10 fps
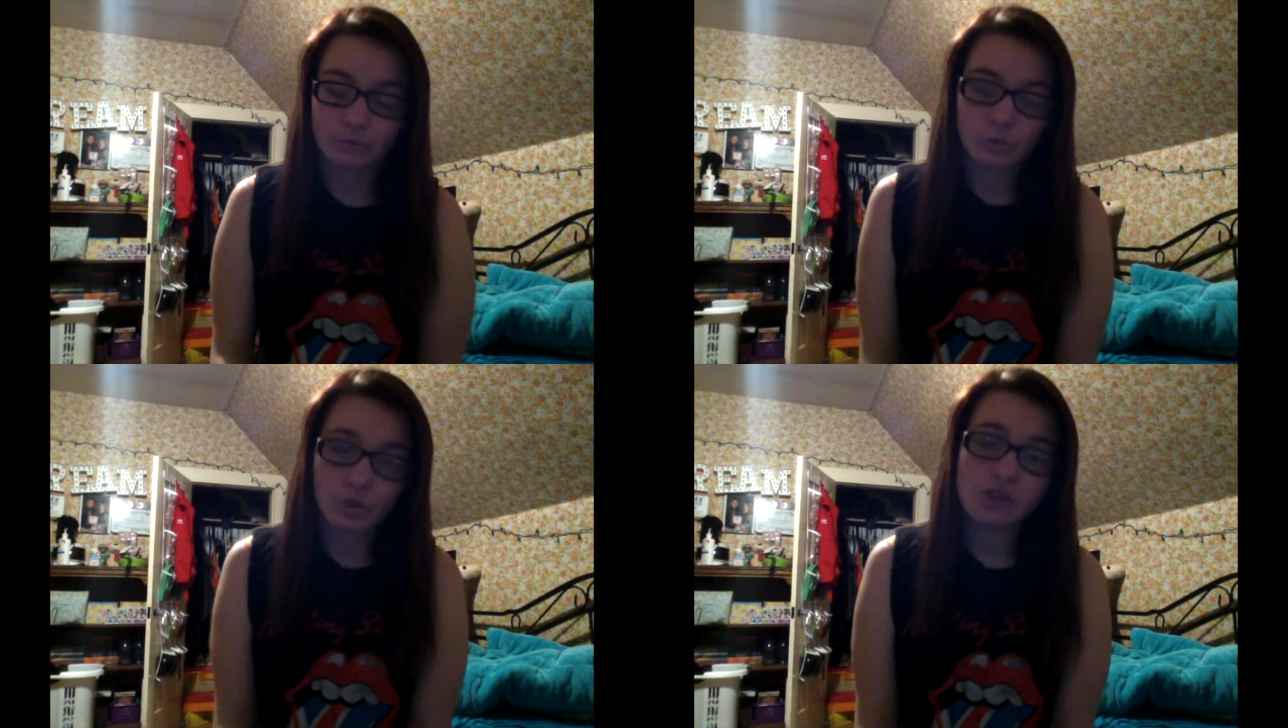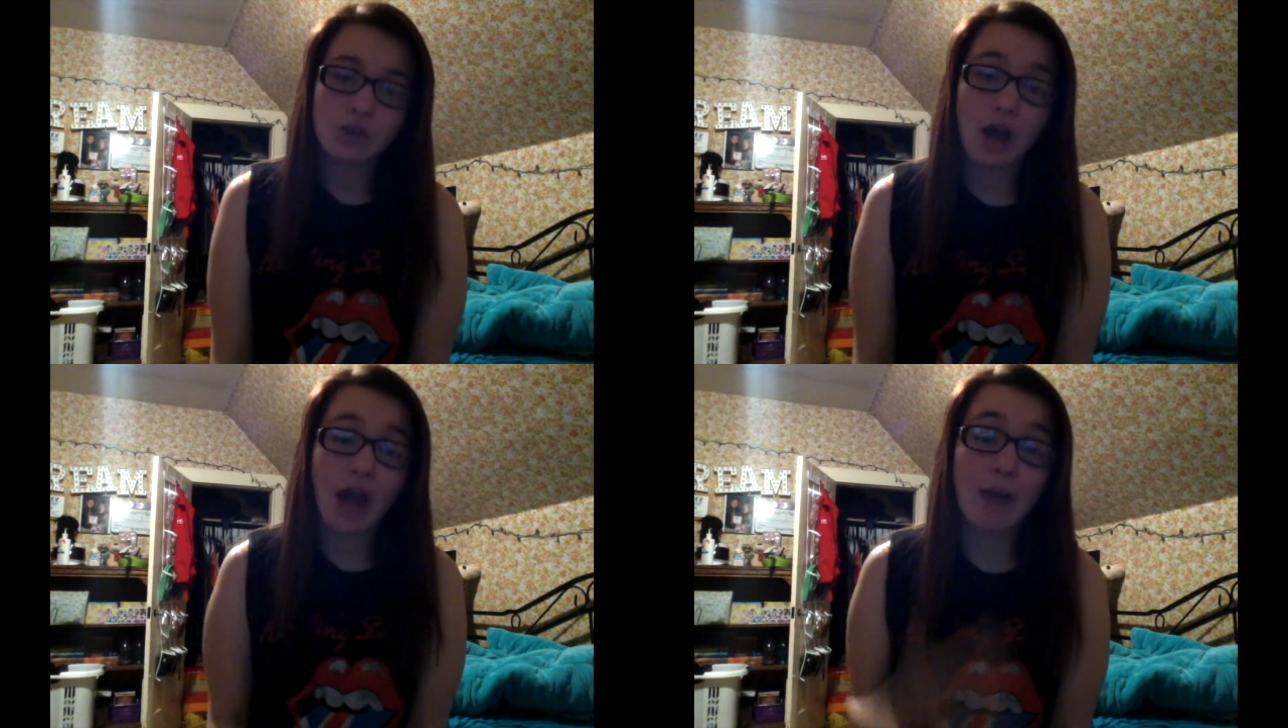So
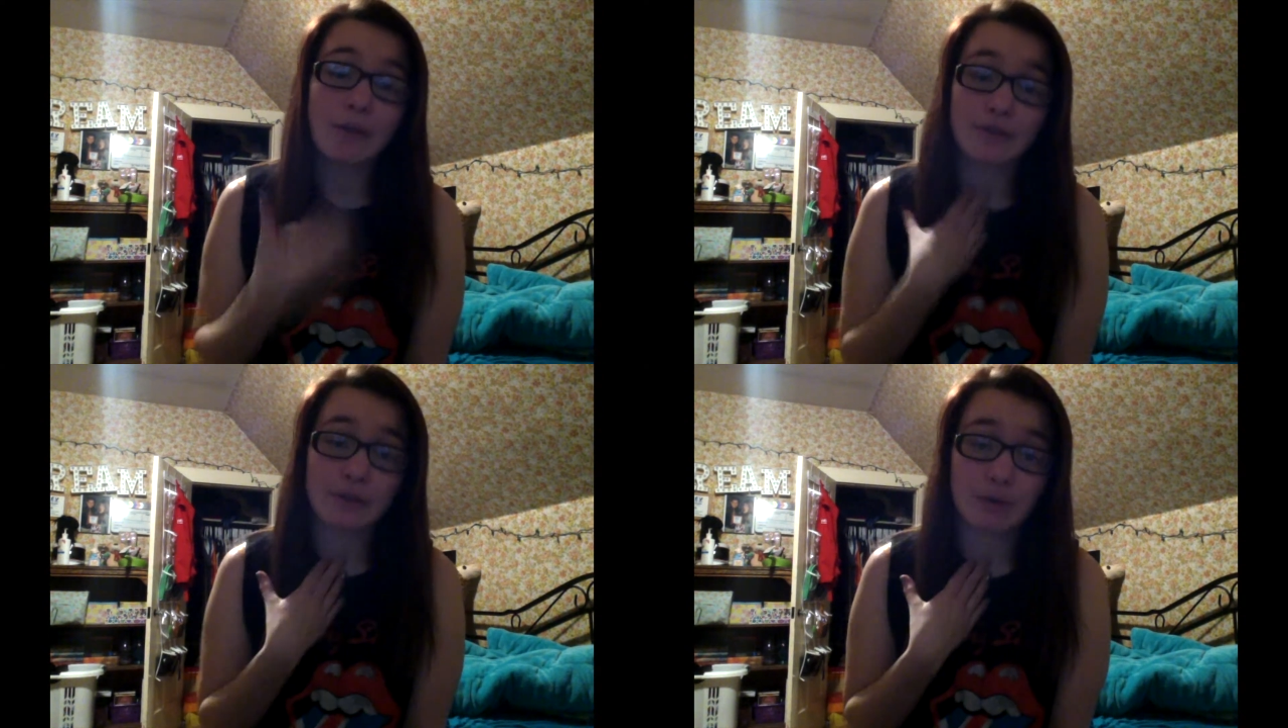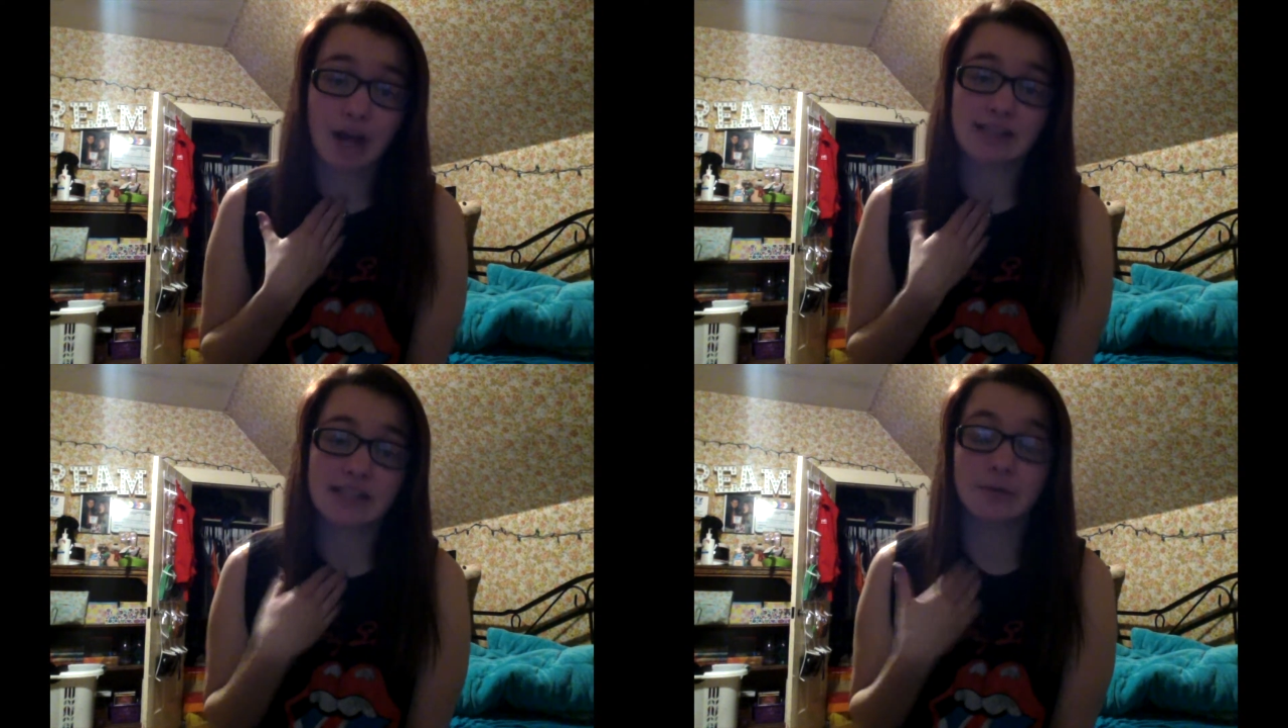I went through the
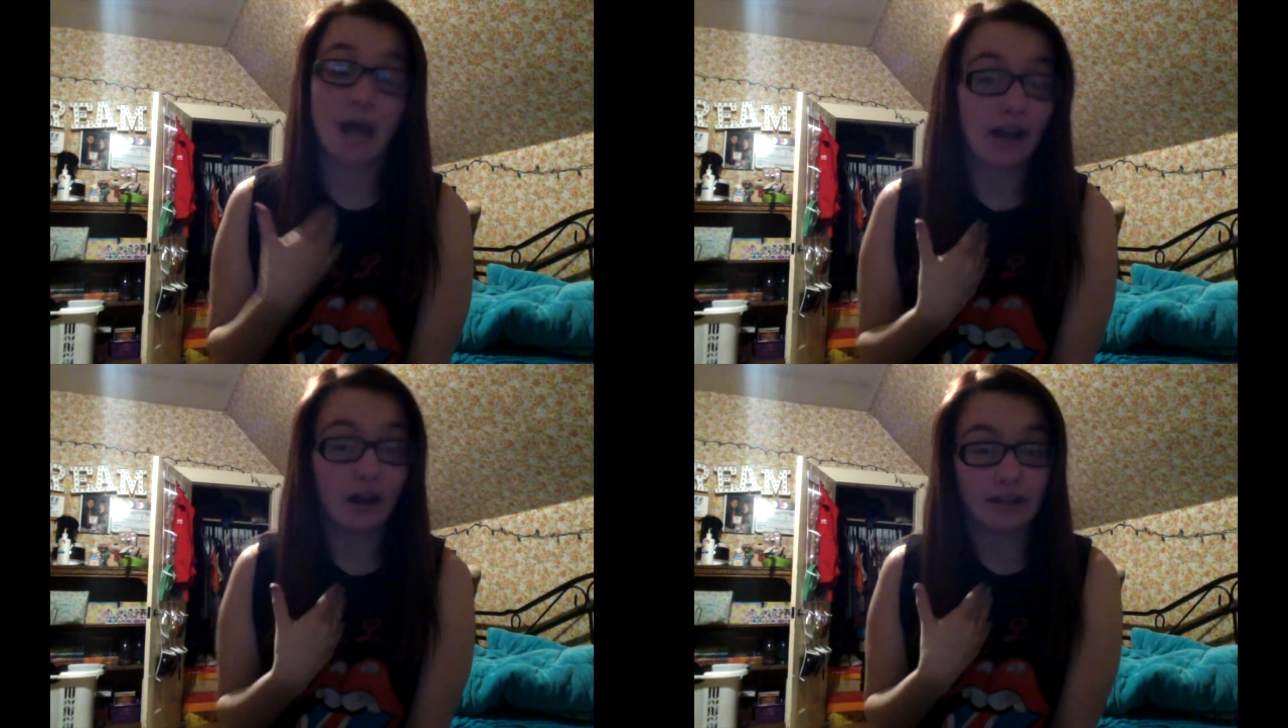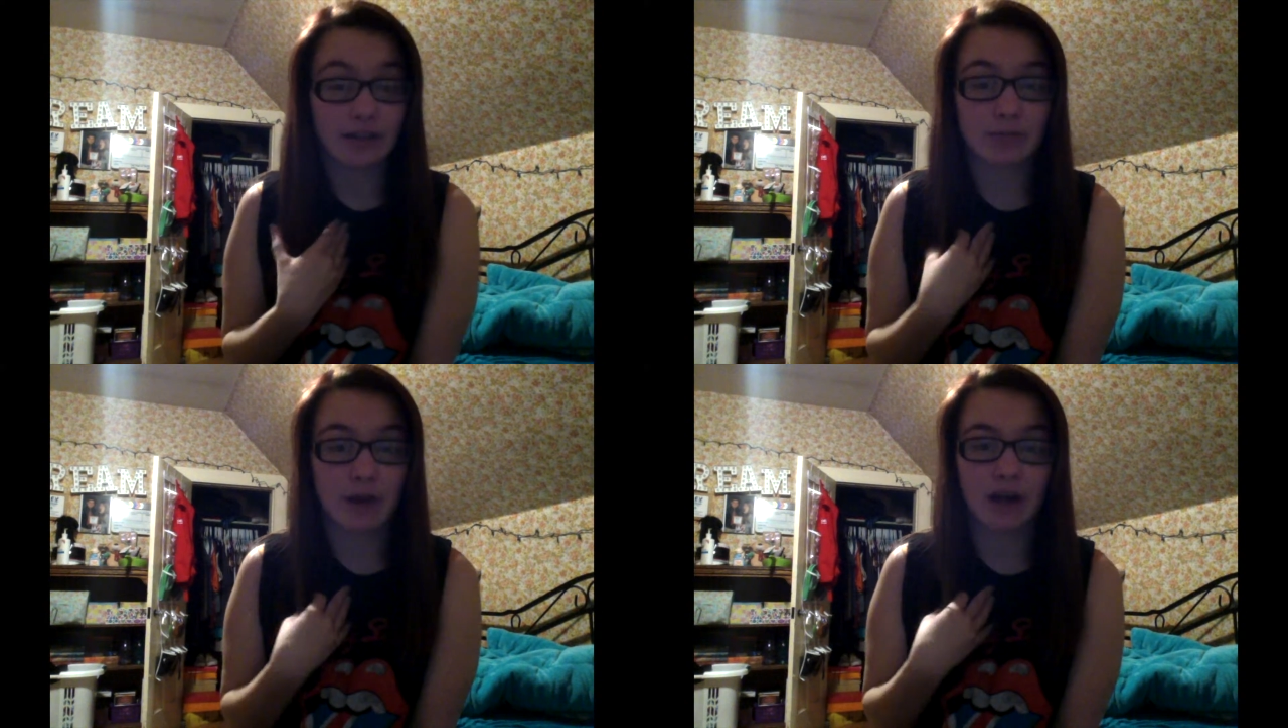process when I called
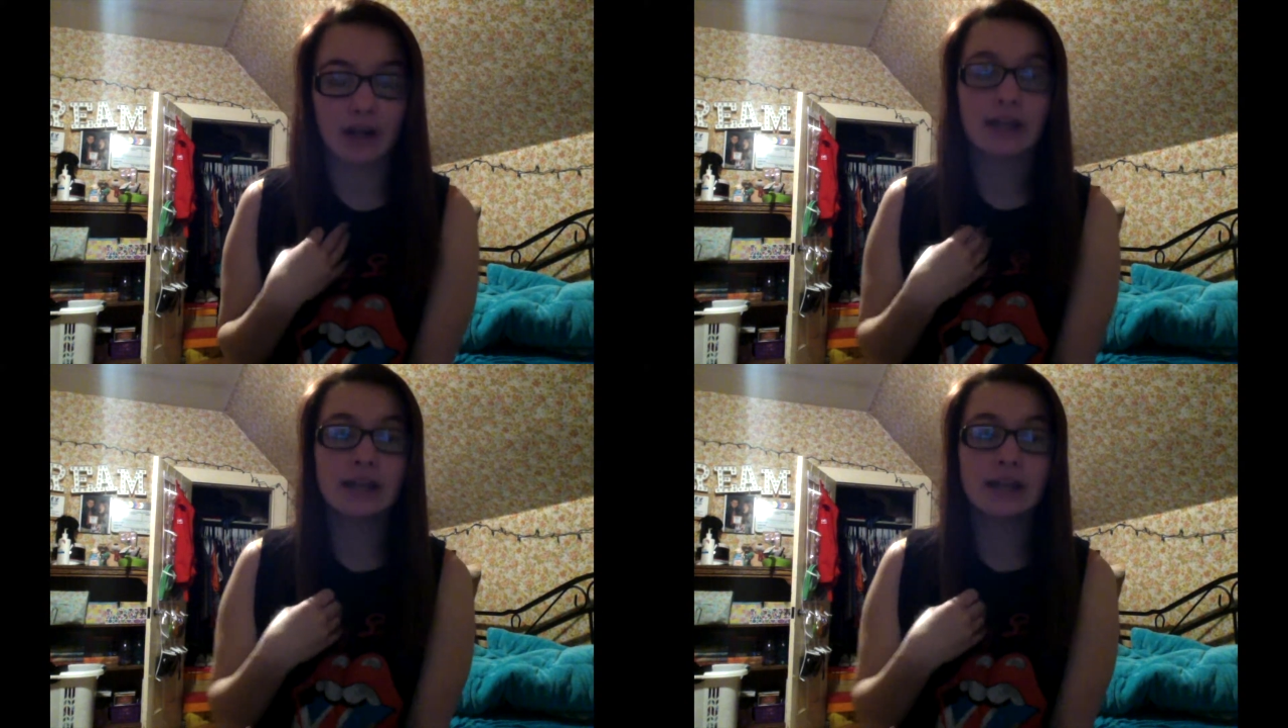Edgepark,